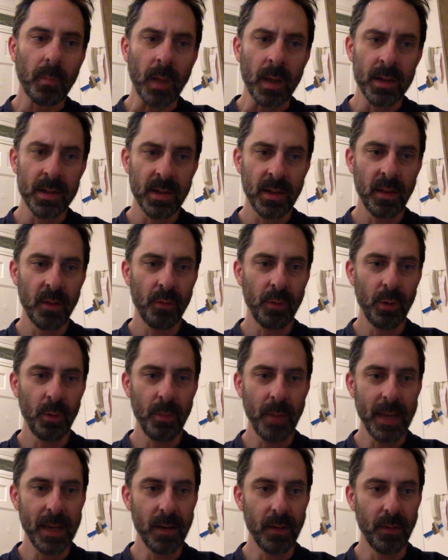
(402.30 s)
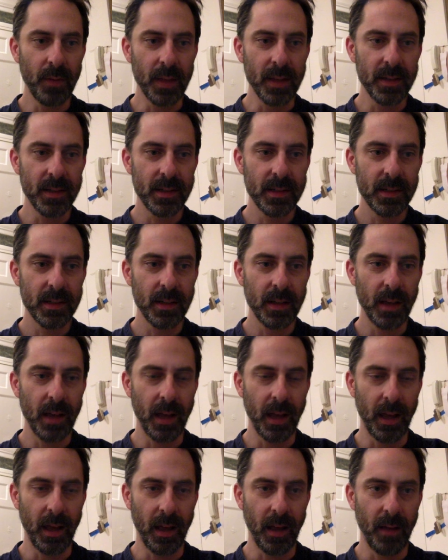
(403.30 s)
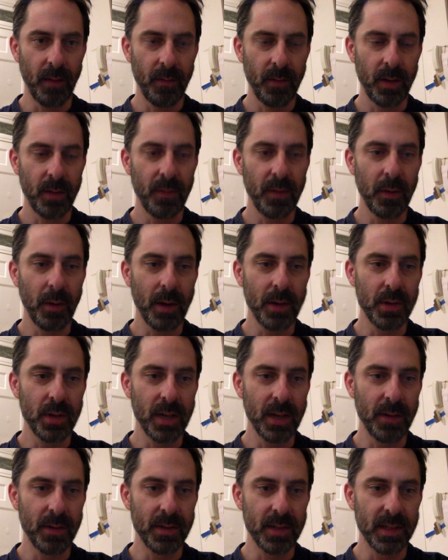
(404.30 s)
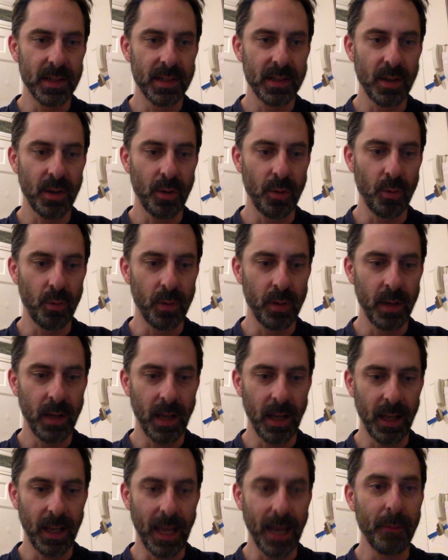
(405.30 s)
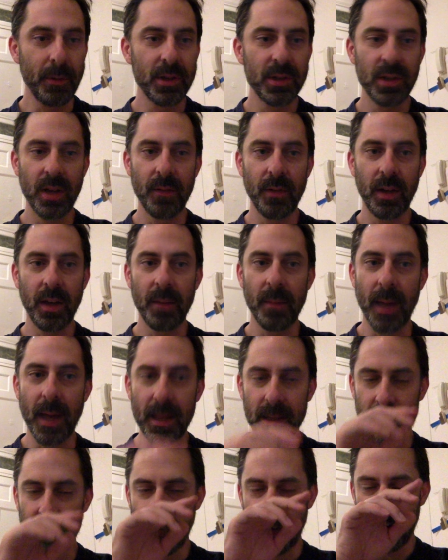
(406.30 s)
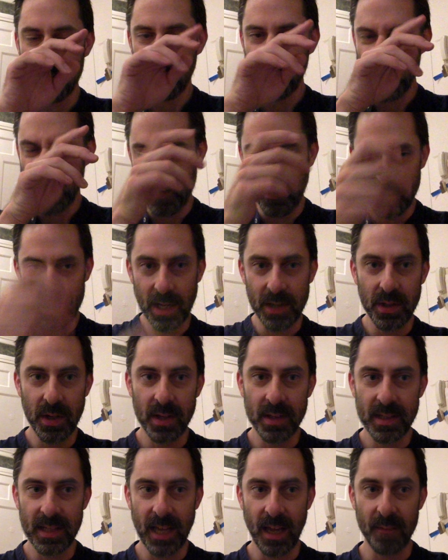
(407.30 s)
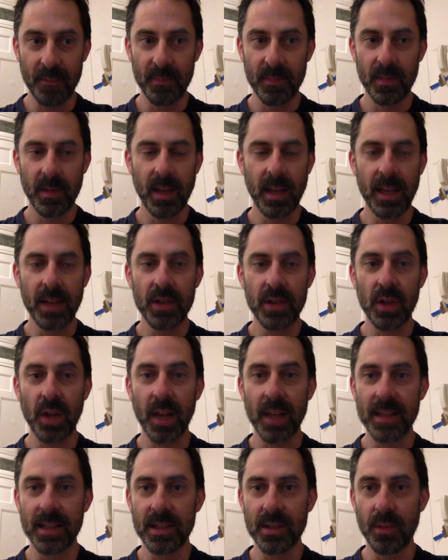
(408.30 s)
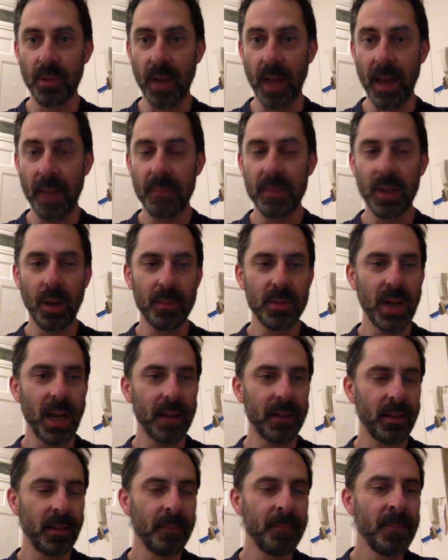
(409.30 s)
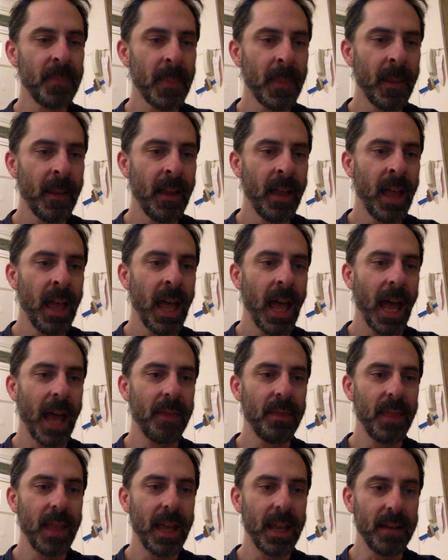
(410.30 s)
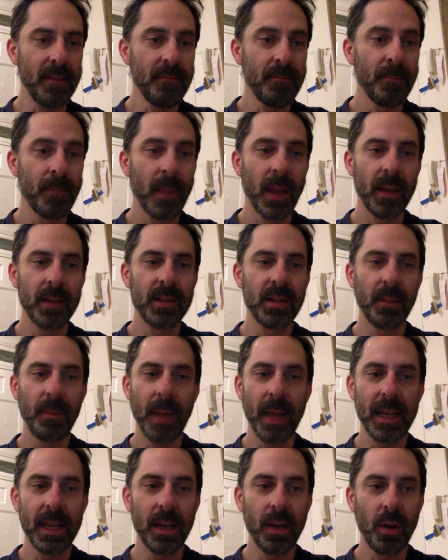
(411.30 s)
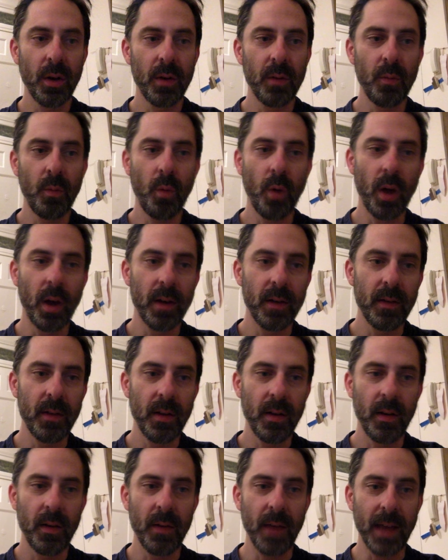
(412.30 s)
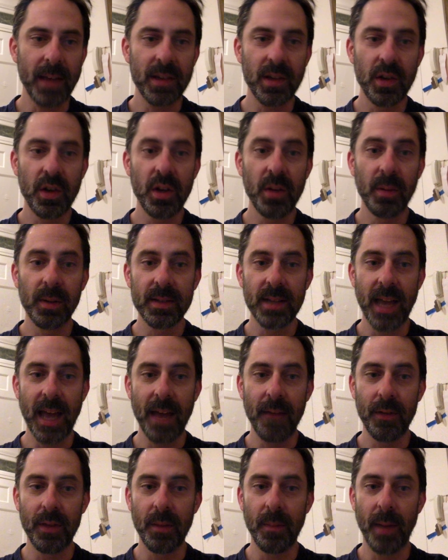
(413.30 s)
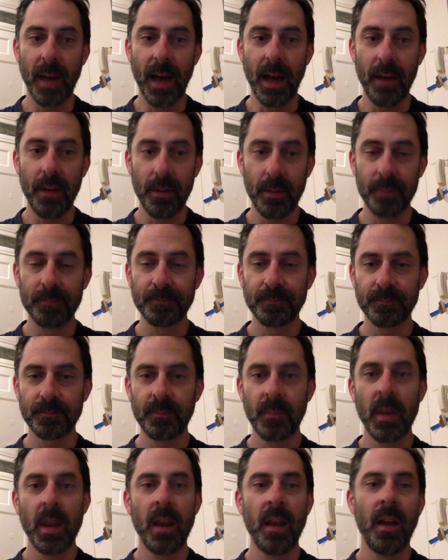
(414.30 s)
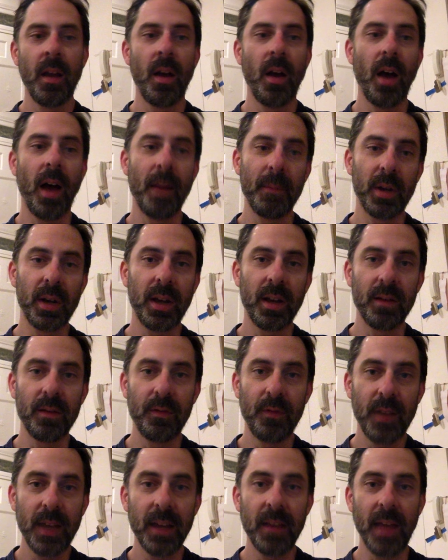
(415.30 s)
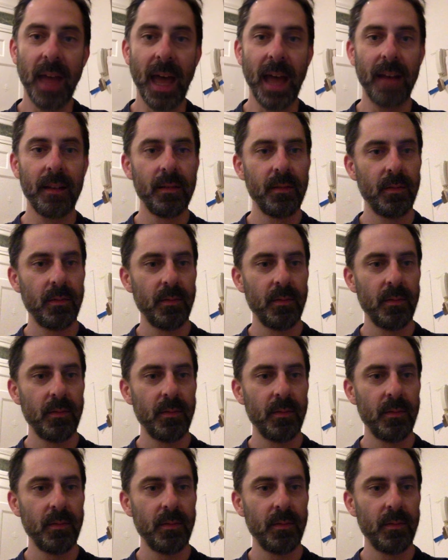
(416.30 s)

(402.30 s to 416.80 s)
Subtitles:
So the real meat of this configuration here is this so-called language server commands variable here, which as you can see I'm initializing to an empty object. And then, depending on what executables I have in the path, I'm going to configure that